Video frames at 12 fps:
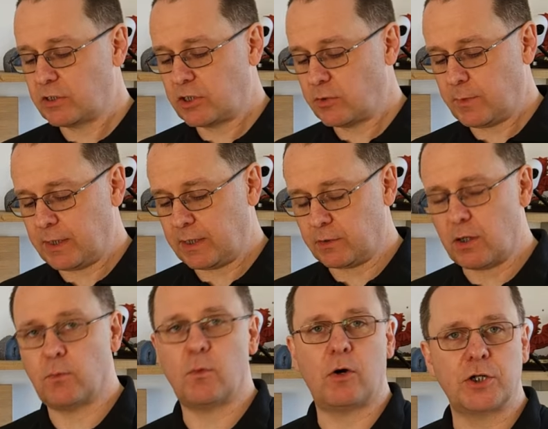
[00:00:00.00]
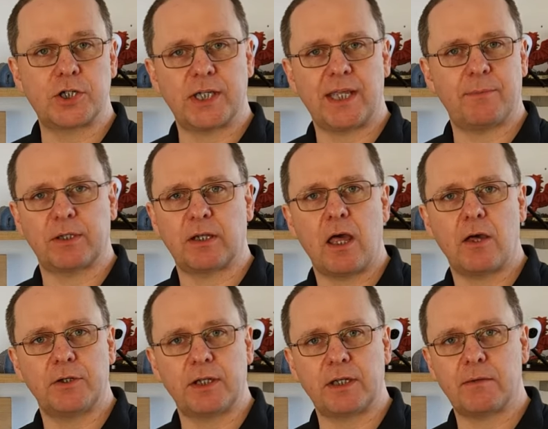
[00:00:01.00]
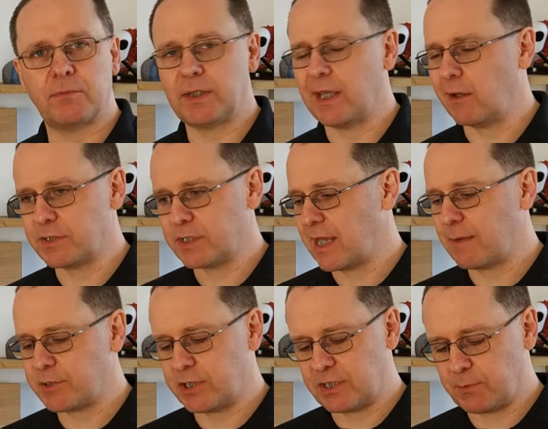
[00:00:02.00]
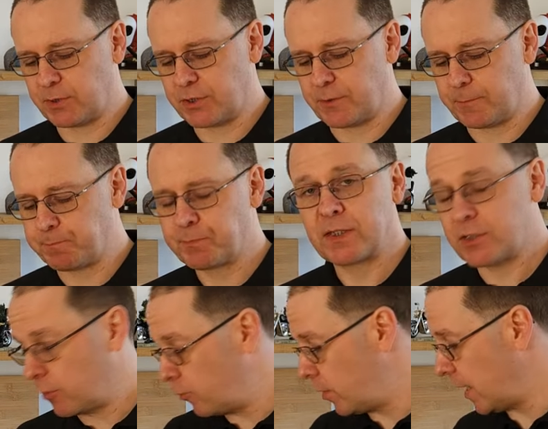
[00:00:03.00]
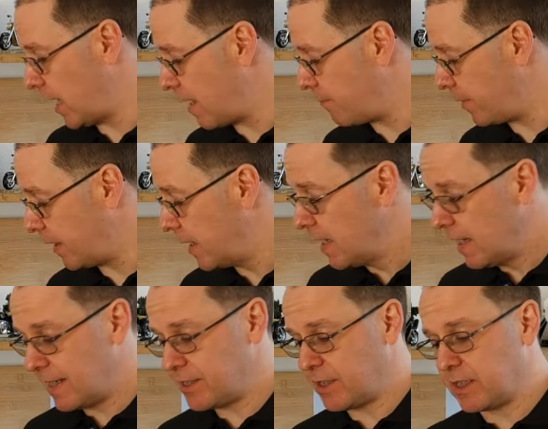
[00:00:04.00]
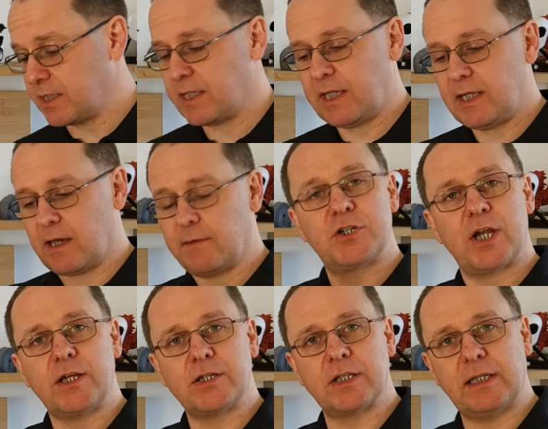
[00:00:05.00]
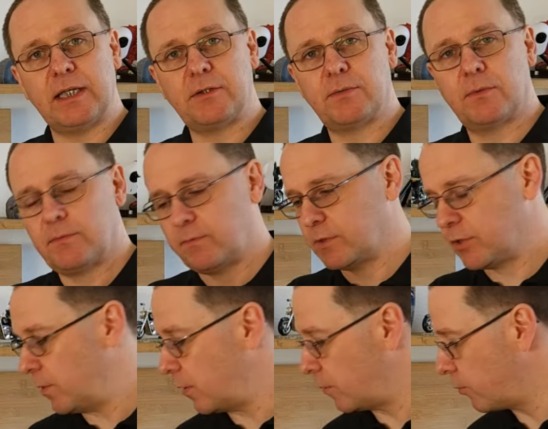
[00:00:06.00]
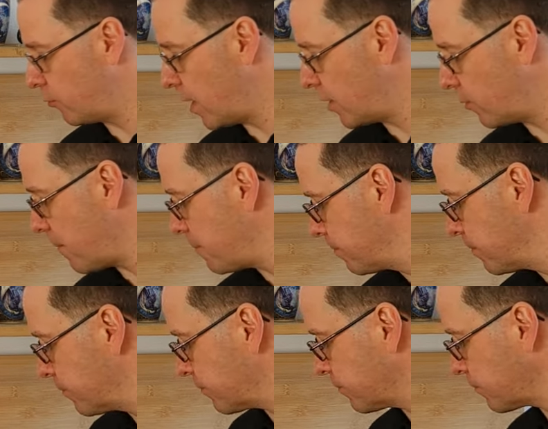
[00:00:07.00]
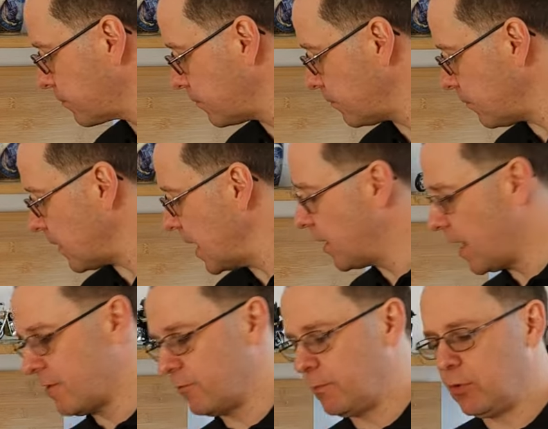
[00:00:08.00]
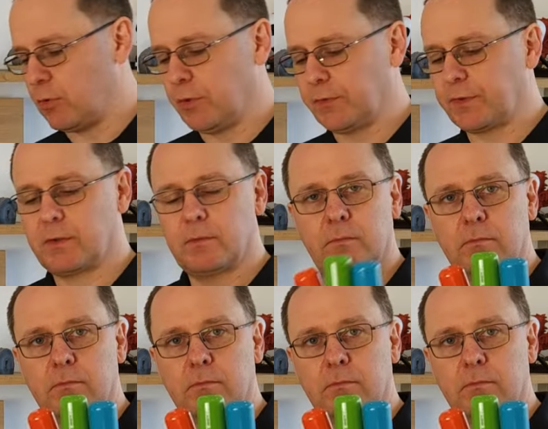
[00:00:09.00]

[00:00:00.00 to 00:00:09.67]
doing a wash and keeping an eye on it and everything else it's absolutely spot on so really happy as you can see i've changed the lid to a red one and i have bought